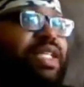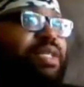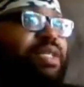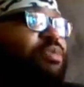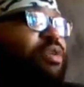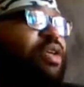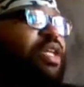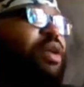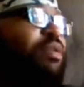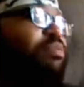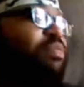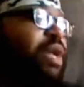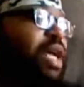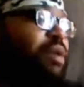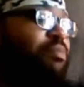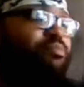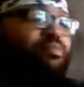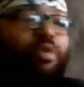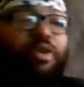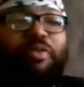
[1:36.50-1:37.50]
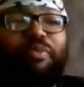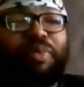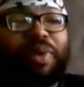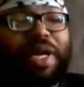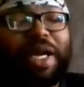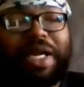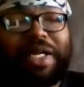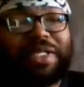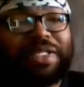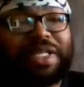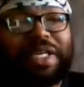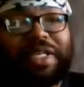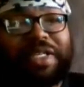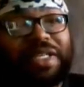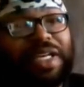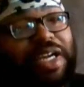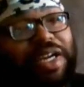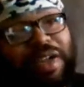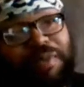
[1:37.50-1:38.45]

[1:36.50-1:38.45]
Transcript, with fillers: Bo, they both played at the same time.